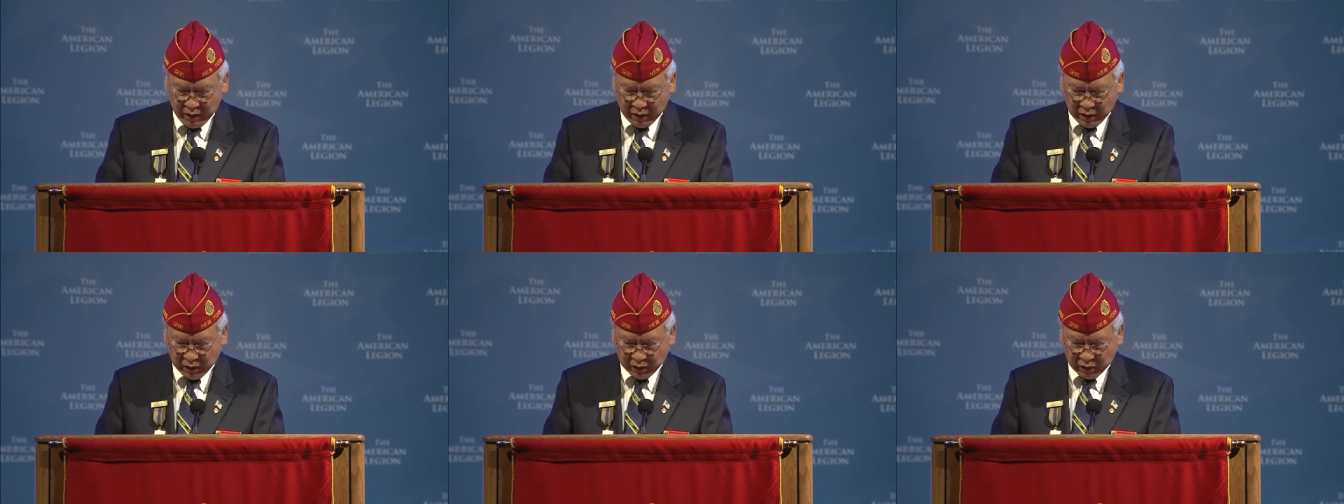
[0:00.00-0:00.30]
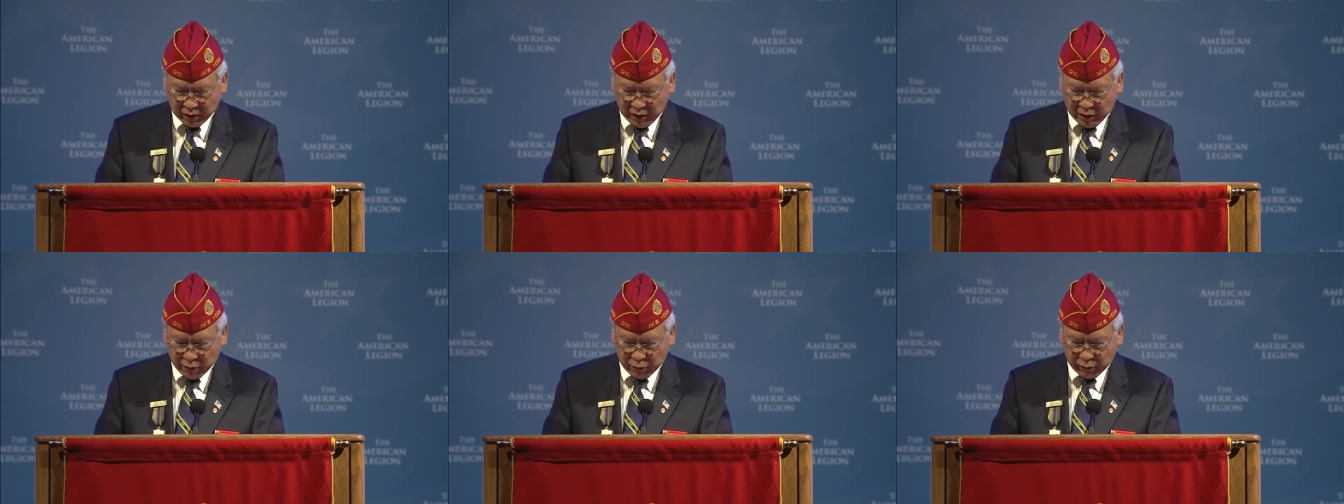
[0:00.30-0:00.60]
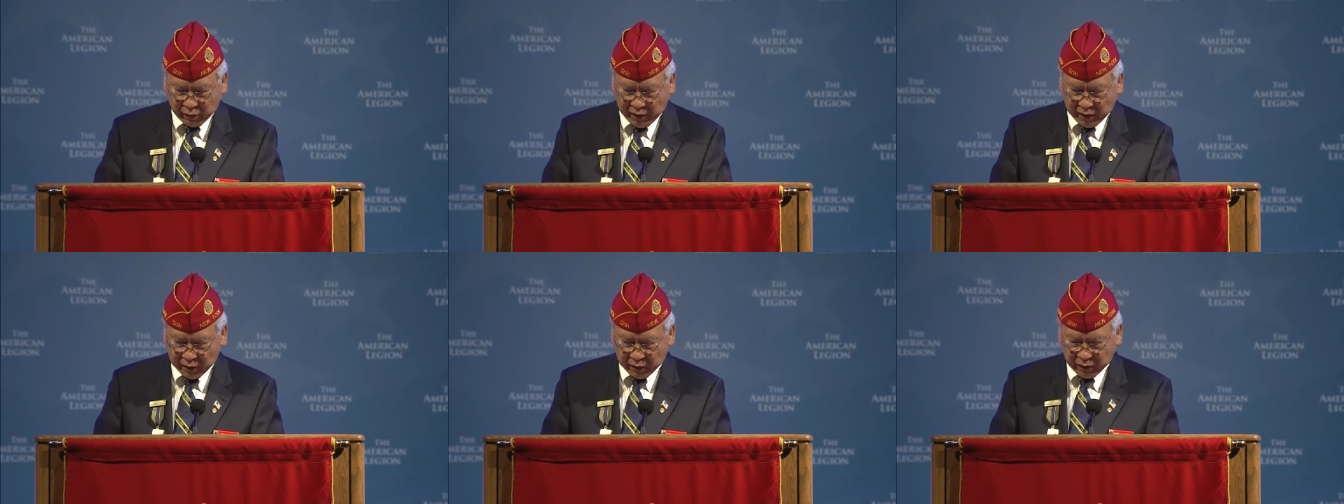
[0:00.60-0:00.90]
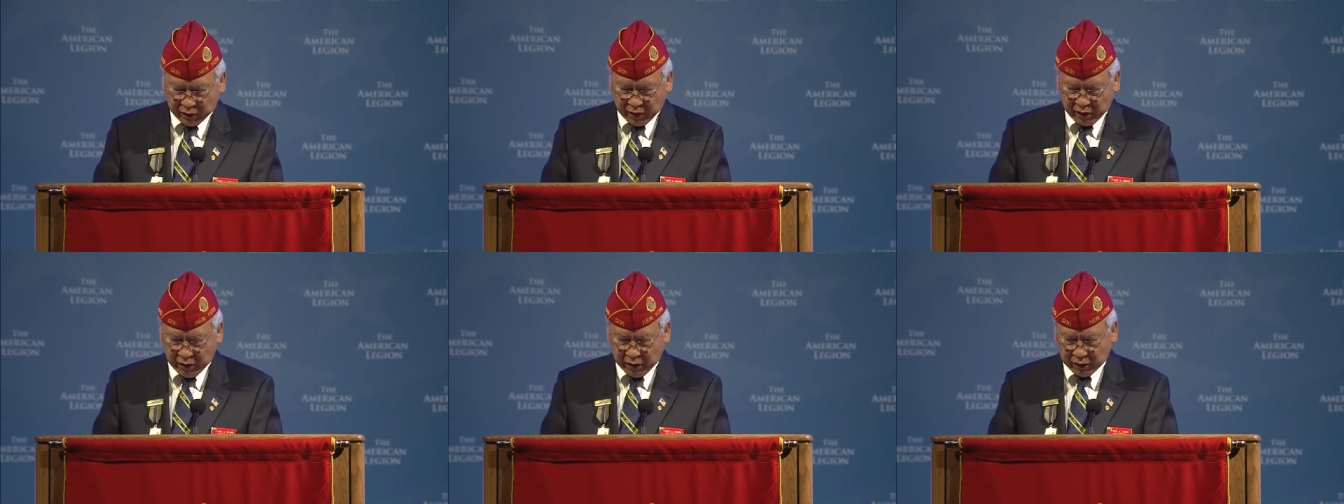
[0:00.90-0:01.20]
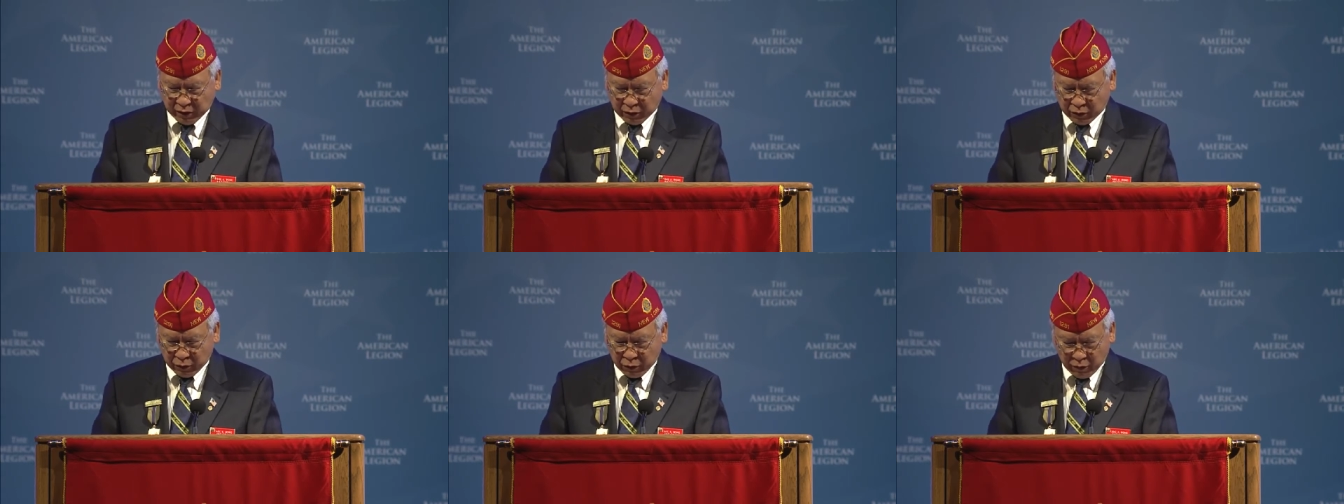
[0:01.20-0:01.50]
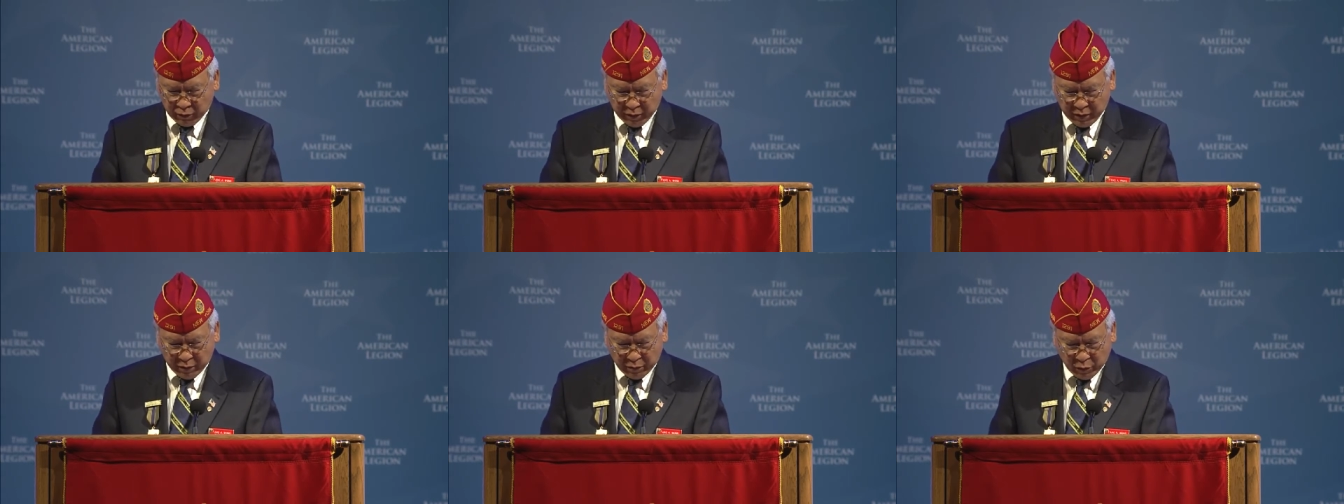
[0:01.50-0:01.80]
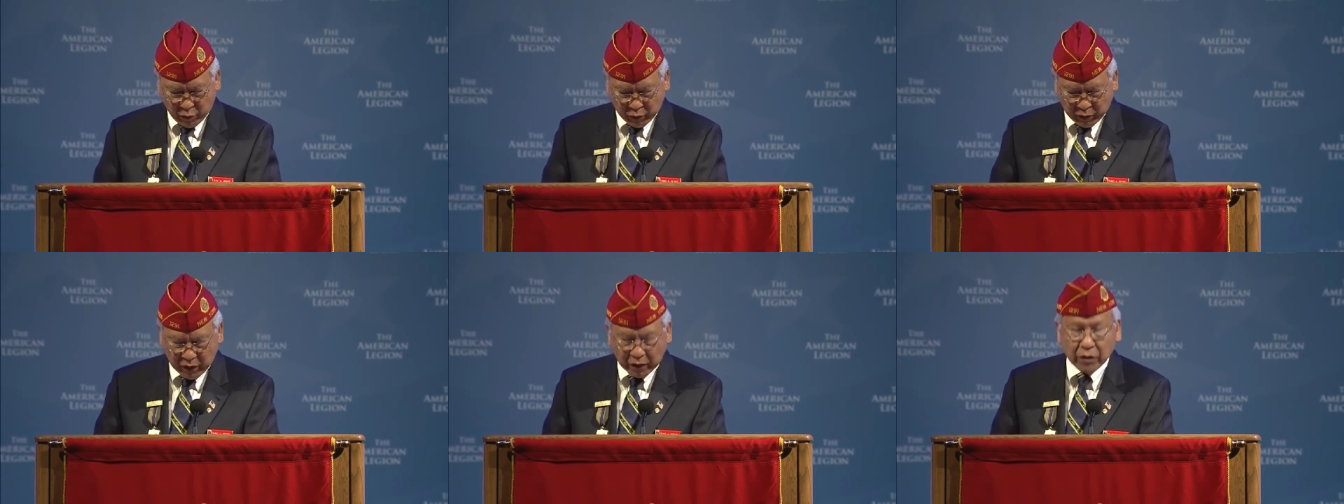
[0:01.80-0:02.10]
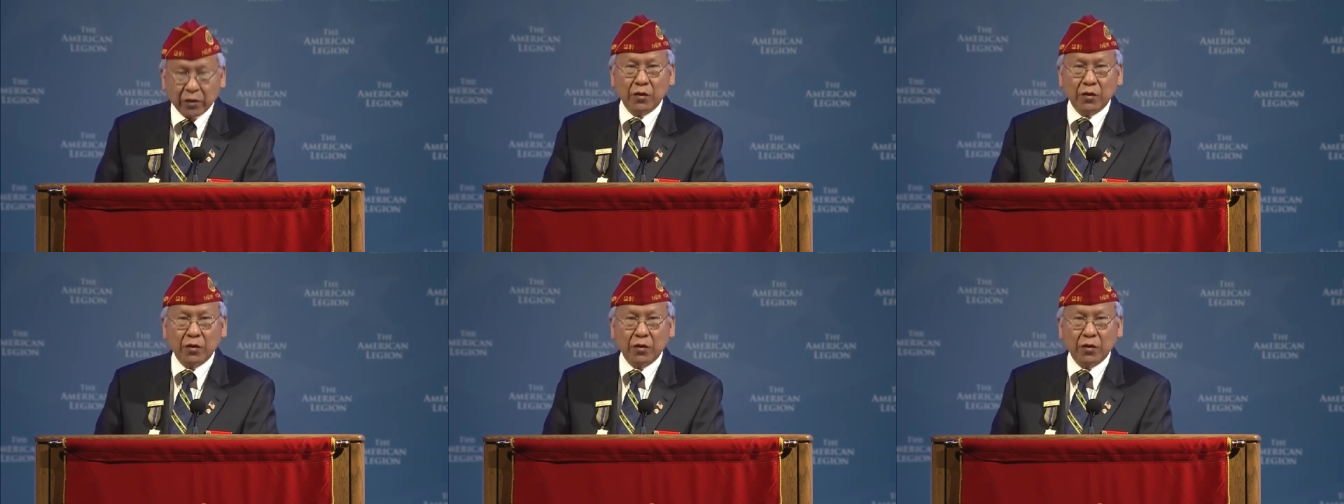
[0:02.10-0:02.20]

adult volunteers serving more than